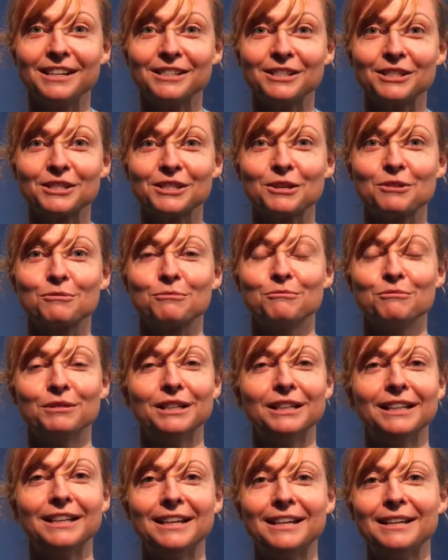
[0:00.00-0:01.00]
It's
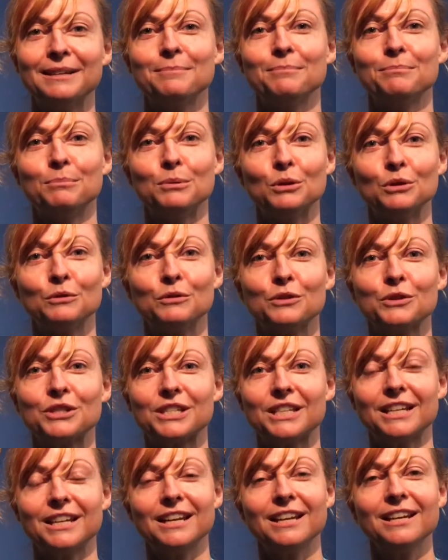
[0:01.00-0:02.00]
really beautiful
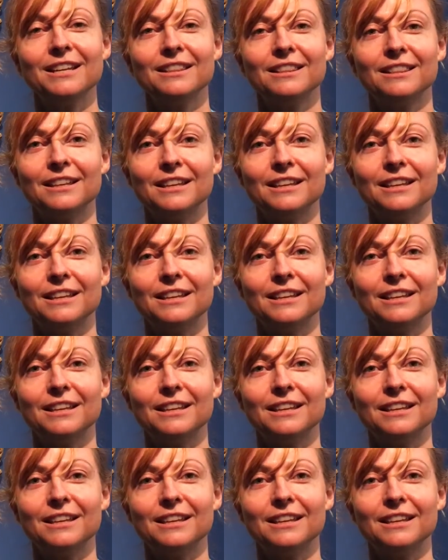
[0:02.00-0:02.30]
city.